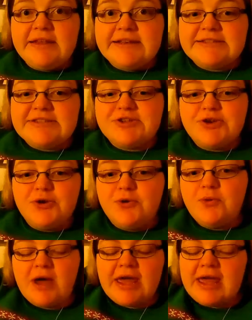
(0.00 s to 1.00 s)
It is
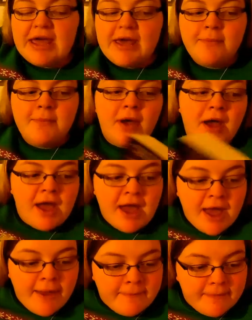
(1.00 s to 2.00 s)
2 a.m. I
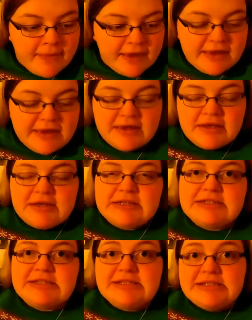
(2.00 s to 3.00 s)
am
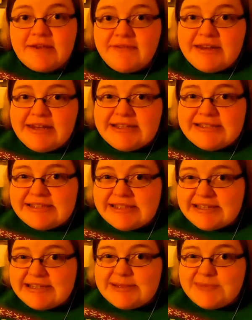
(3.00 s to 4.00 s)

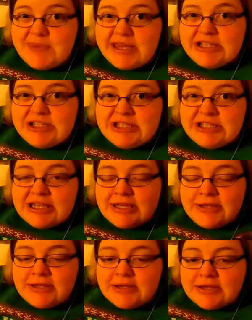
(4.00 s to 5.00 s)
76 pages
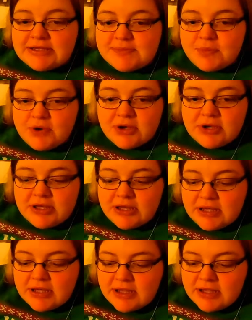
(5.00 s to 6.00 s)
into this book.
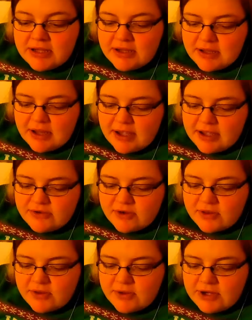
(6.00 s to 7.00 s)
Hey
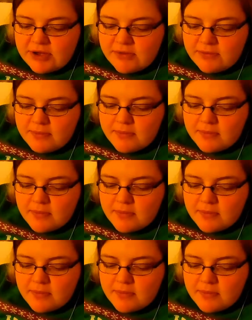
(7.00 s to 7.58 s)
Charlie, what are you doing?